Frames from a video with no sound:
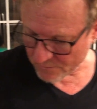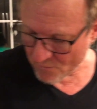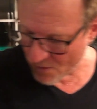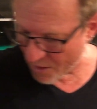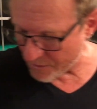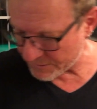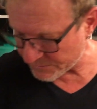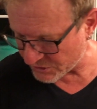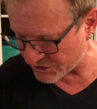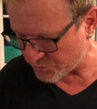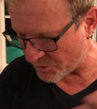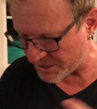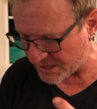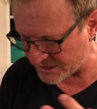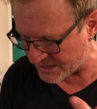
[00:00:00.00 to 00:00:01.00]
are just
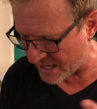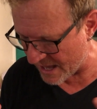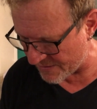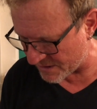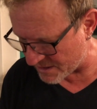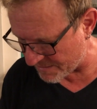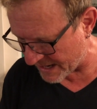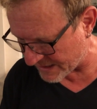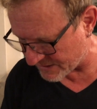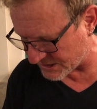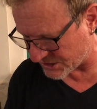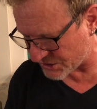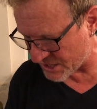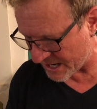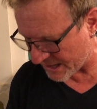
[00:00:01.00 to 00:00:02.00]
working together to make the
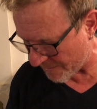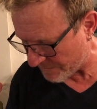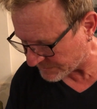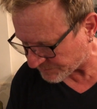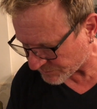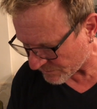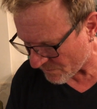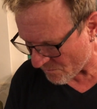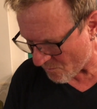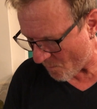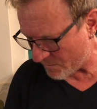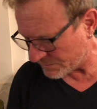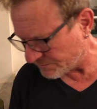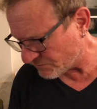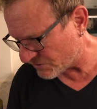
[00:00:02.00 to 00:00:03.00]
steak
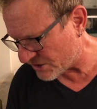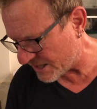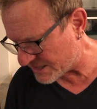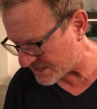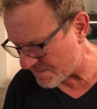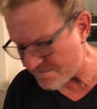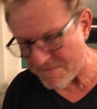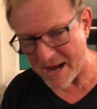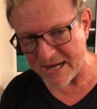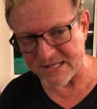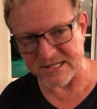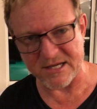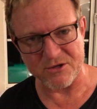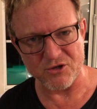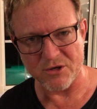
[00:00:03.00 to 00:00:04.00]
taste
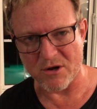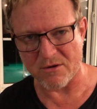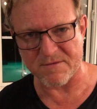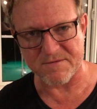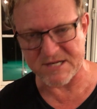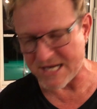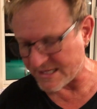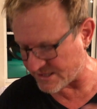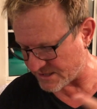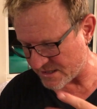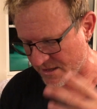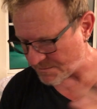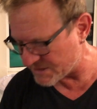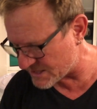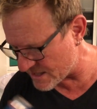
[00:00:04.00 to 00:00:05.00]
amazing. You're not tasting
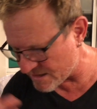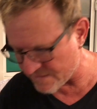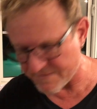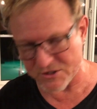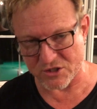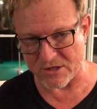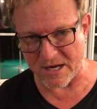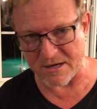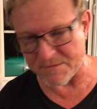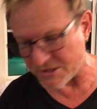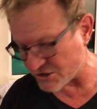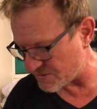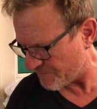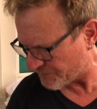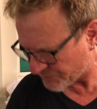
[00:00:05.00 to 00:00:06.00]
them as individual
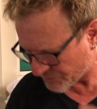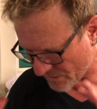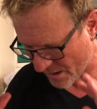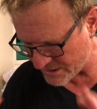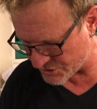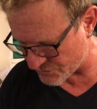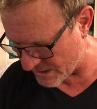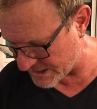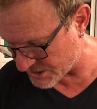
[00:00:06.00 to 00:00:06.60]
elements. It's really